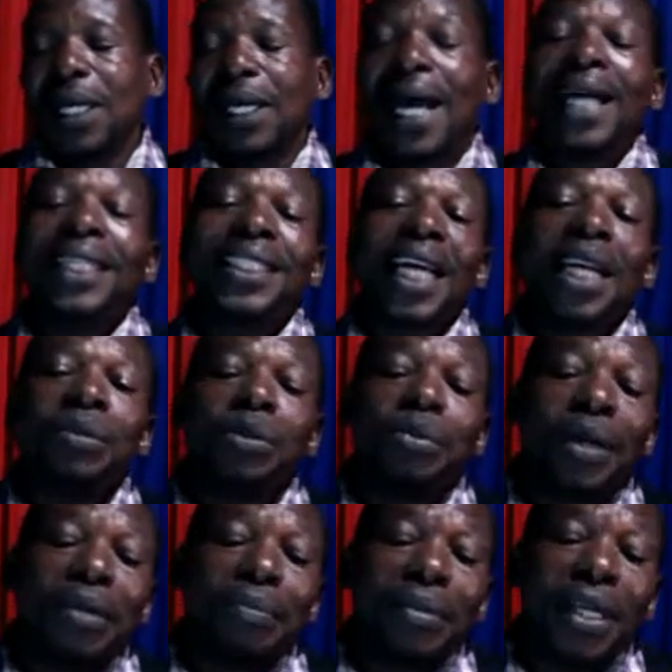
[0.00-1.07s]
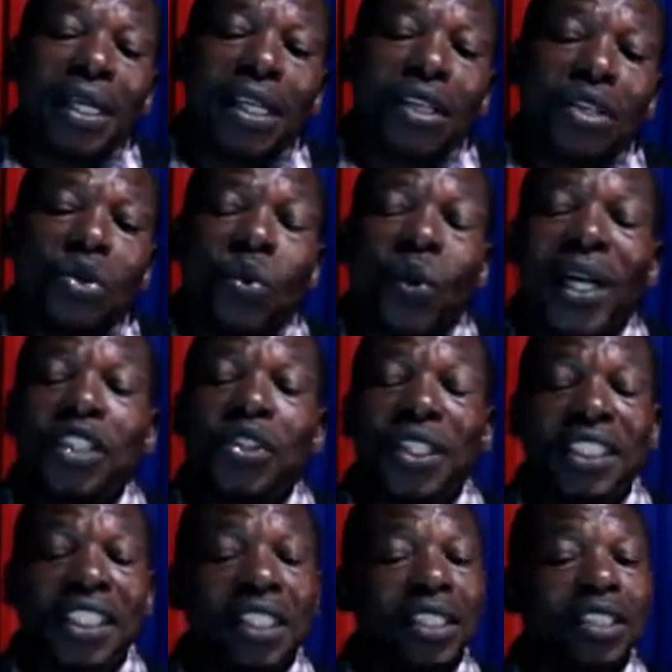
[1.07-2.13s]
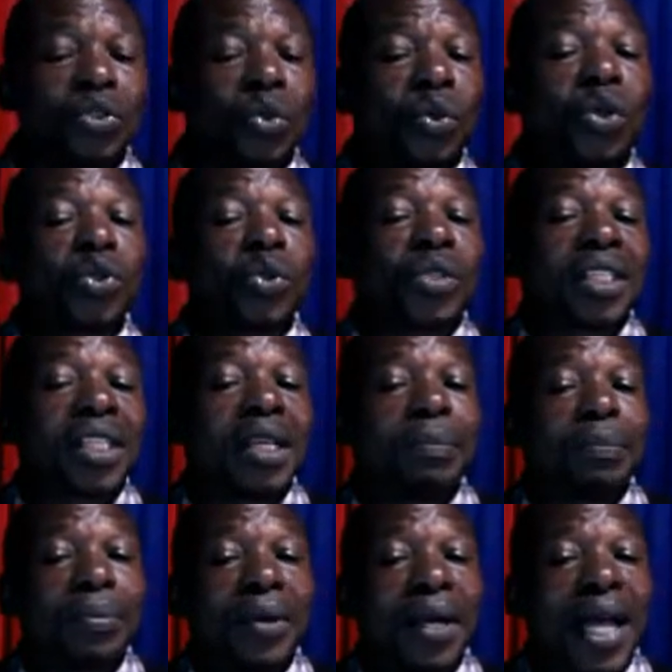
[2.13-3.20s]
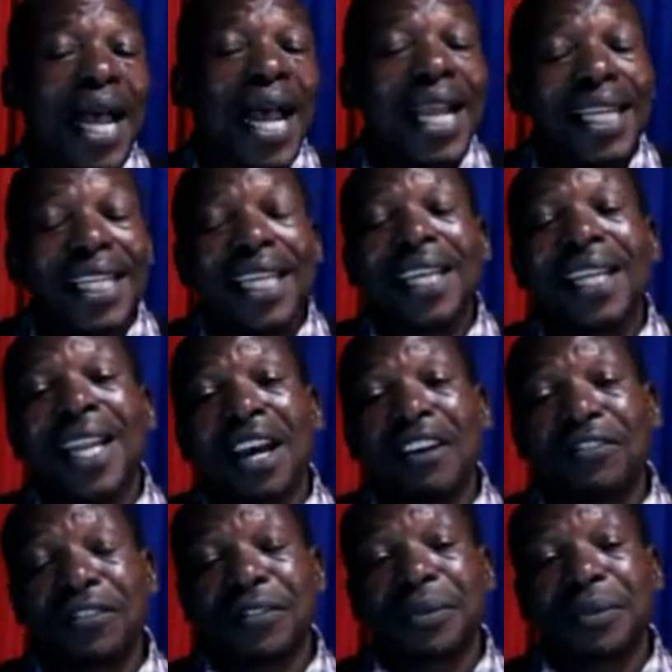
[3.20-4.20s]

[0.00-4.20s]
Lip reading: At times, maybe you want your children to go to sleep early enough.